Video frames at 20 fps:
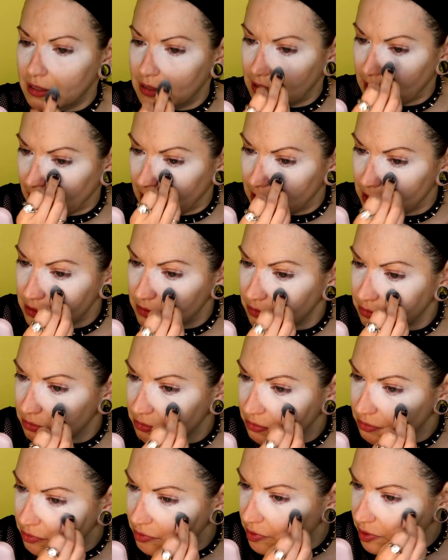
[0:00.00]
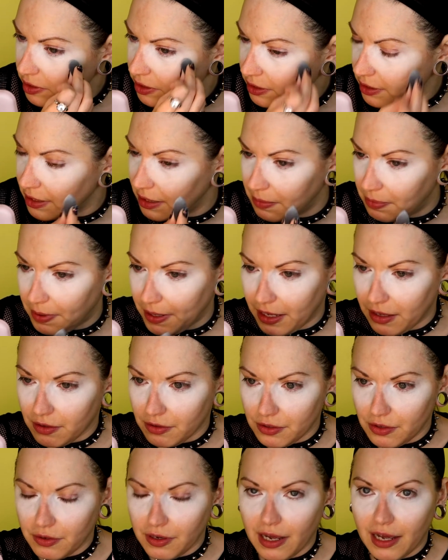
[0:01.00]
That is really
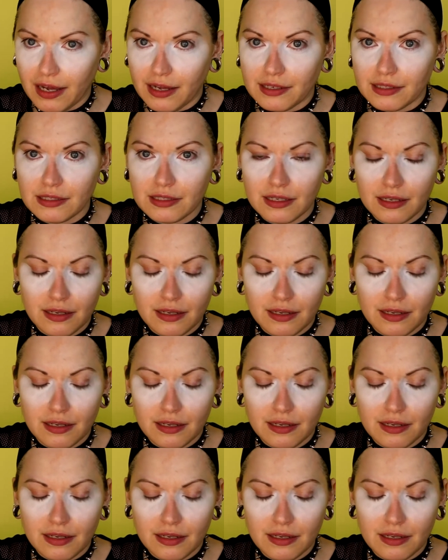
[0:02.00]
pale, you guys.